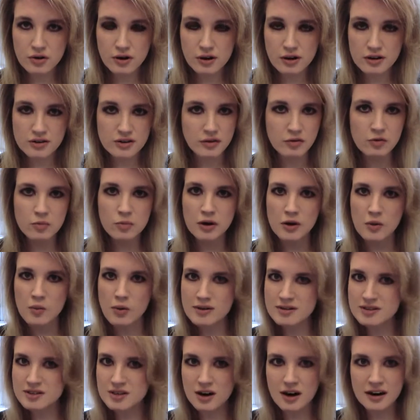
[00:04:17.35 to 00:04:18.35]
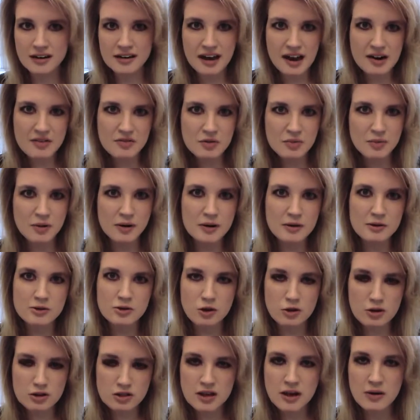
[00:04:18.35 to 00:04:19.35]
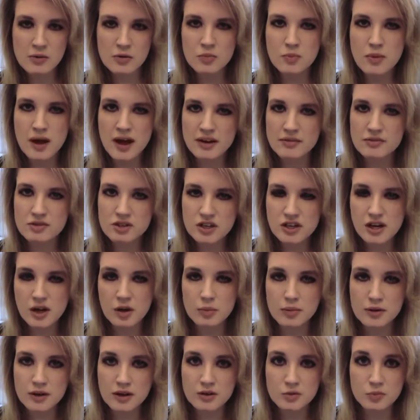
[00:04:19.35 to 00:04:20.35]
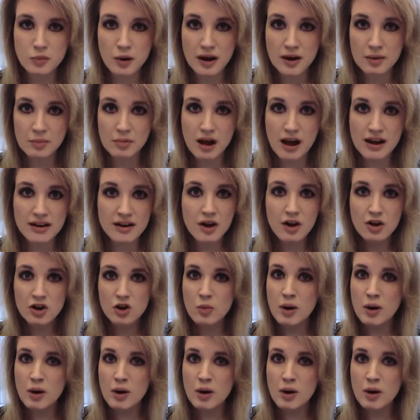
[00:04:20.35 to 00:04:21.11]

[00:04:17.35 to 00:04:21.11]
because everybody wants to talk to everybody associated with Man of Steel, because bottom line,